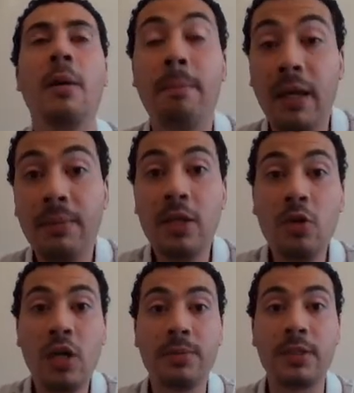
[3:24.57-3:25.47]
Maybe
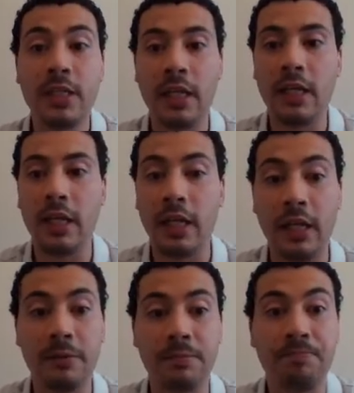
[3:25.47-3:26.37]
you have seen
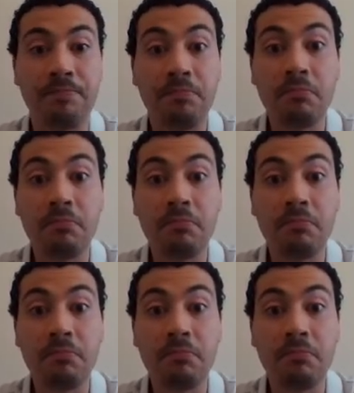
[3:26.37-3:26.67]
in